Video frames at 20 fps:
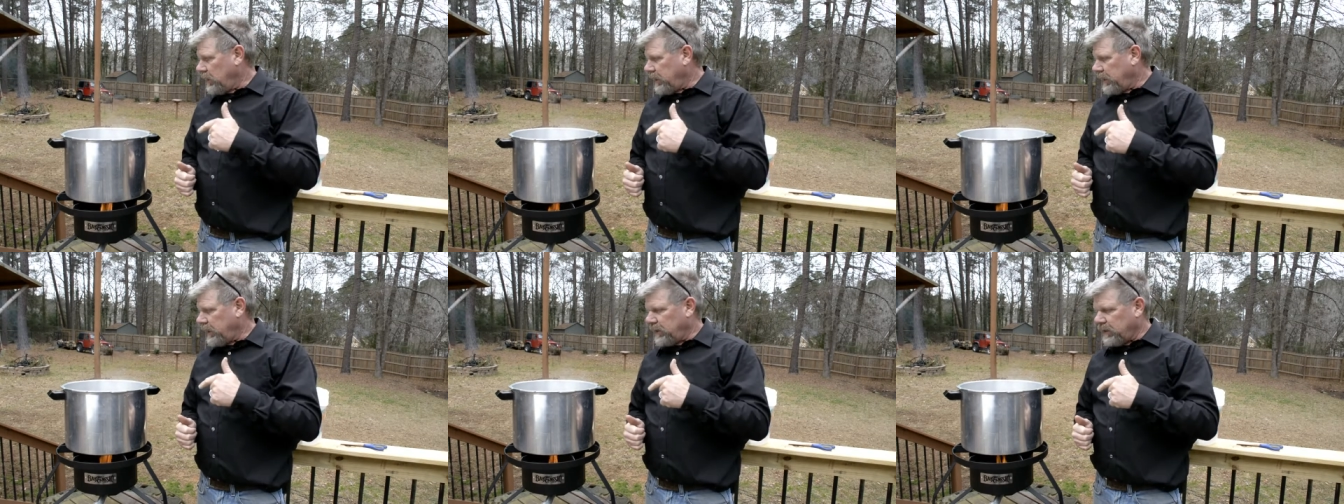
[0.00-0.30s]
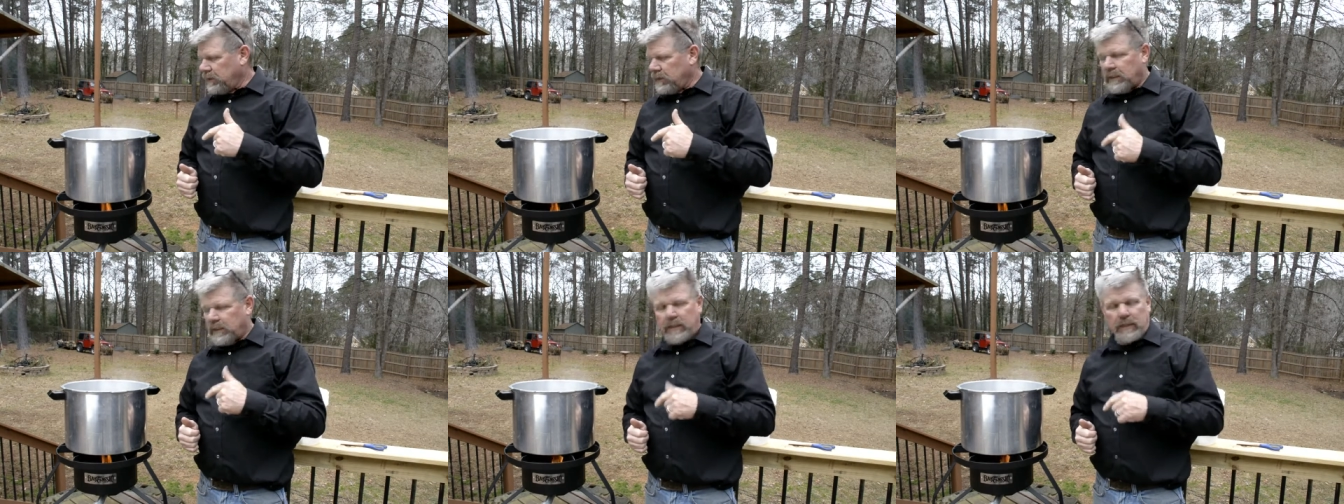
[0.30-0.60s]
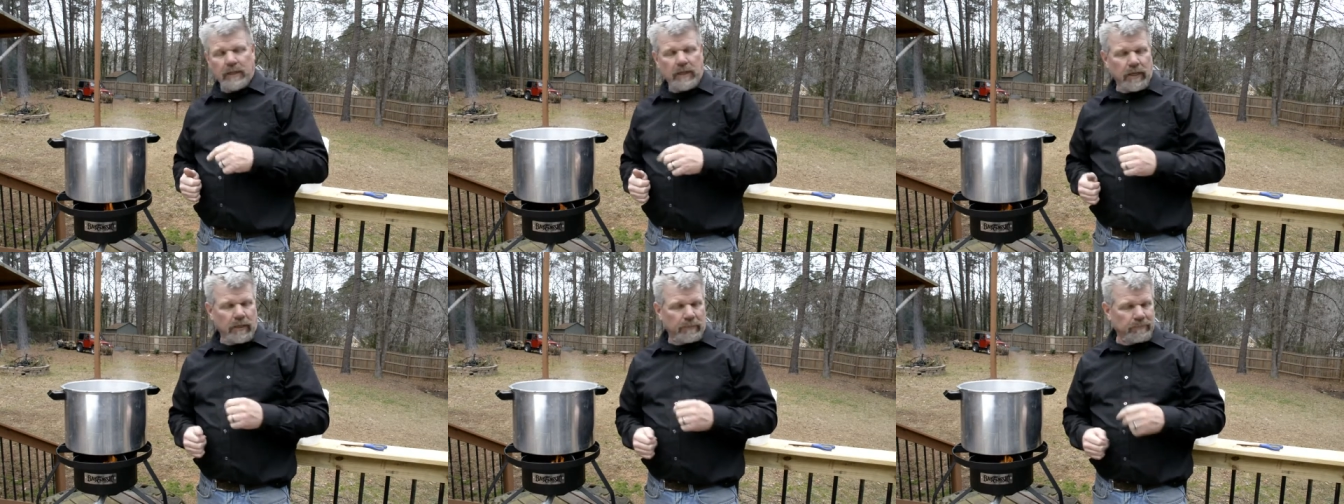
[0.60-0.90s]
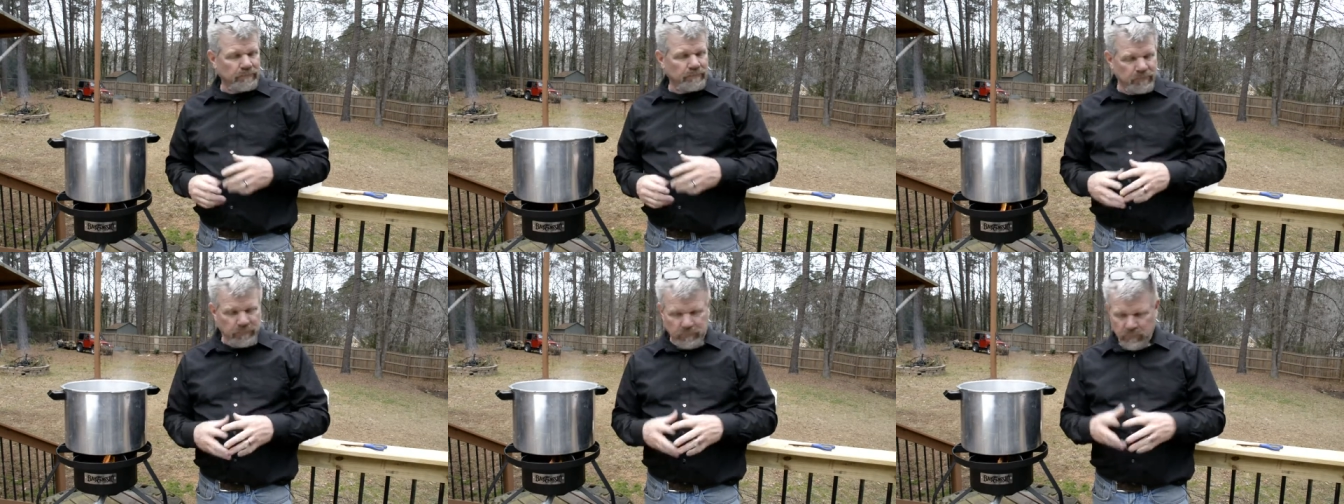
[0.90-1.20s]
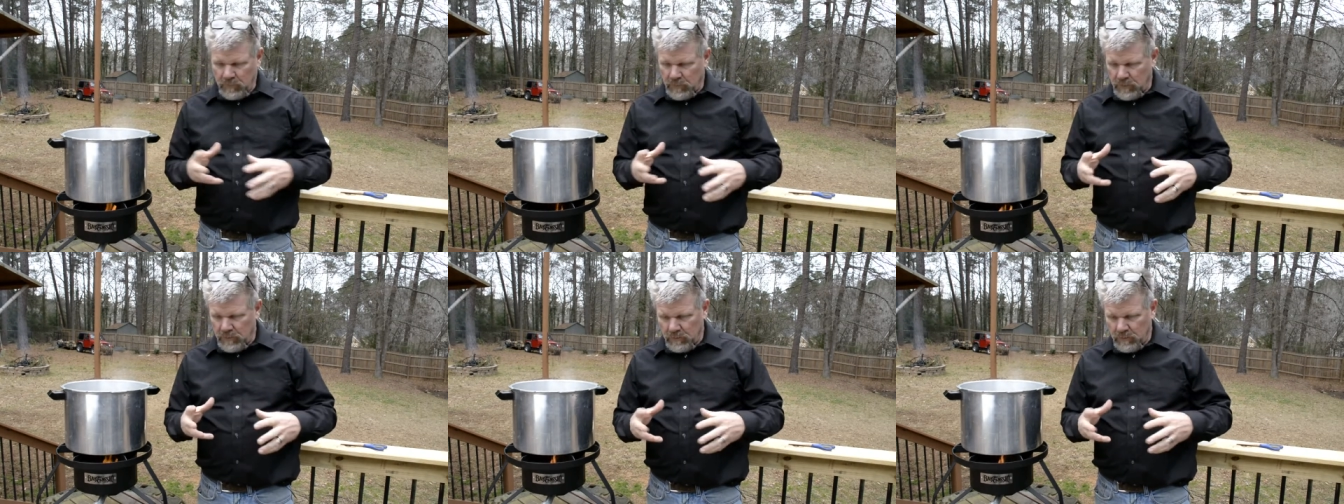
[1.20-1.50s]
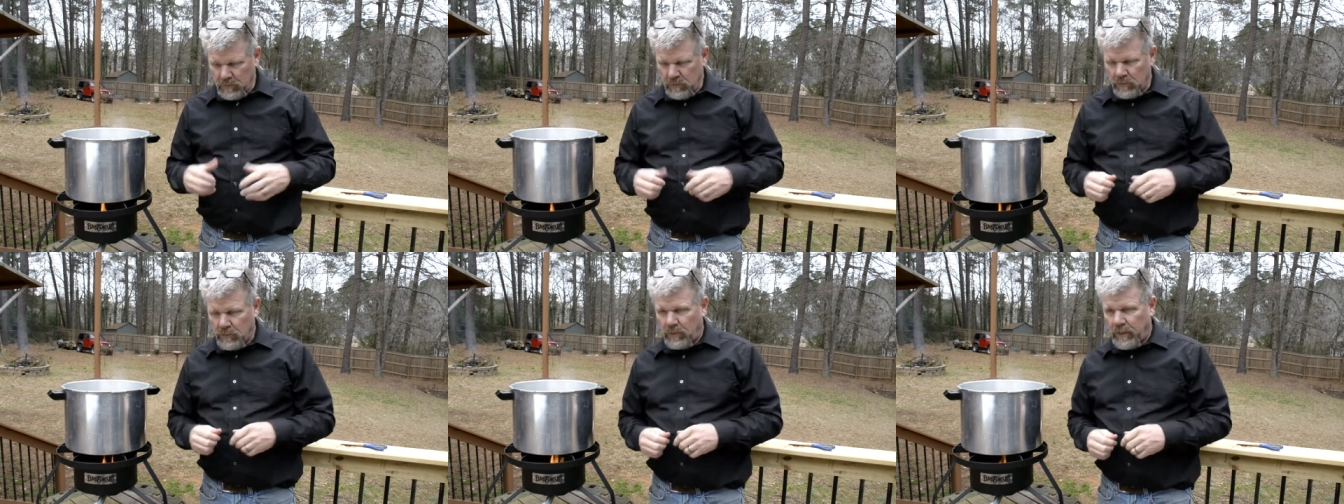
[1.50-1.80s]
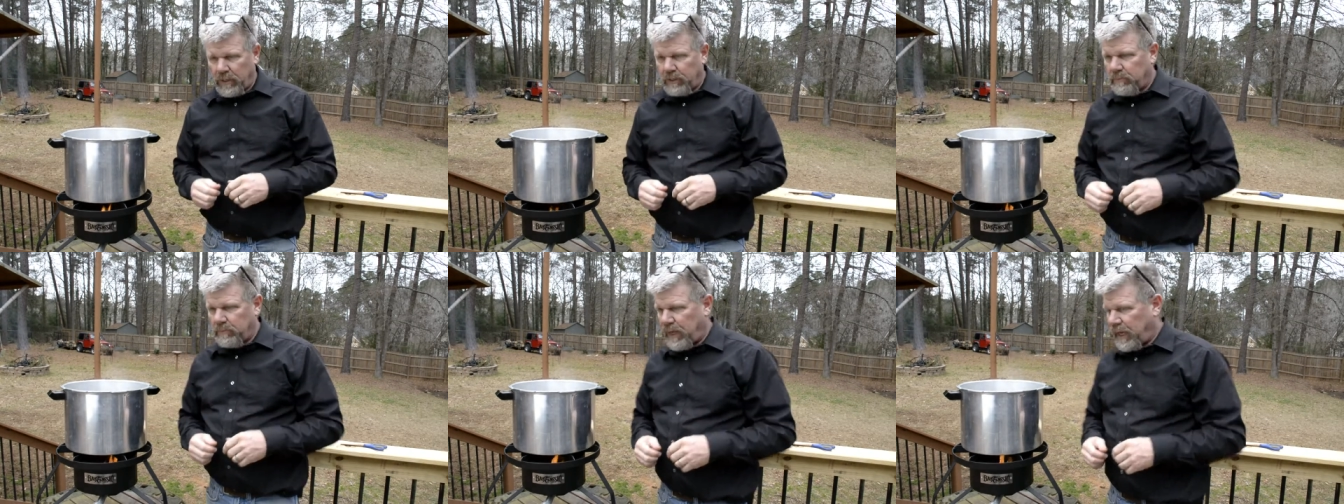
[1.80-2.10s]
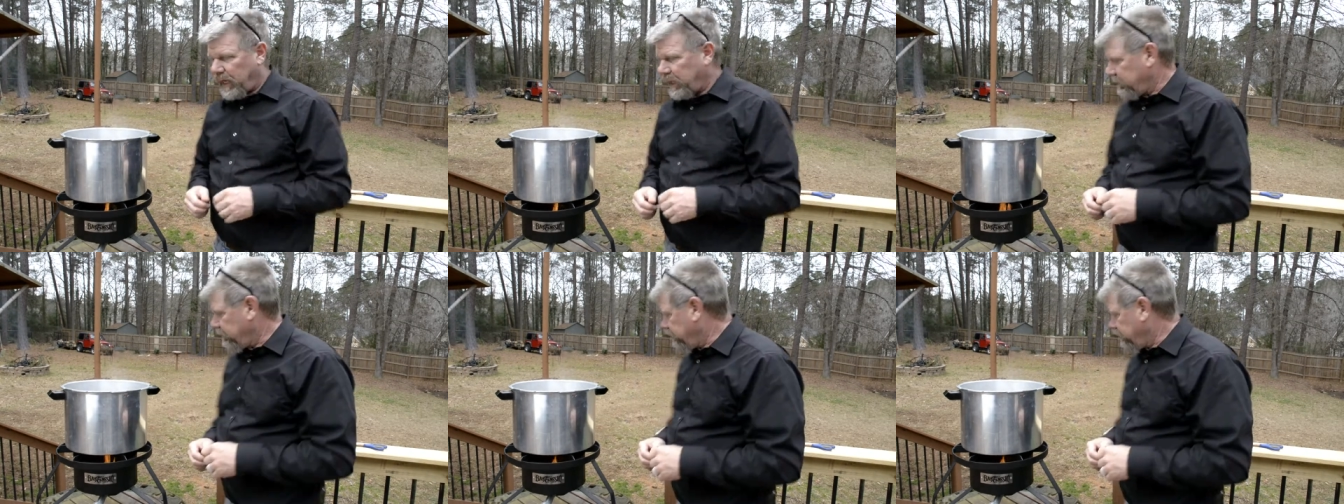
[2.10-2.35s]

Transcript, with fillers: in the uh, grain bag.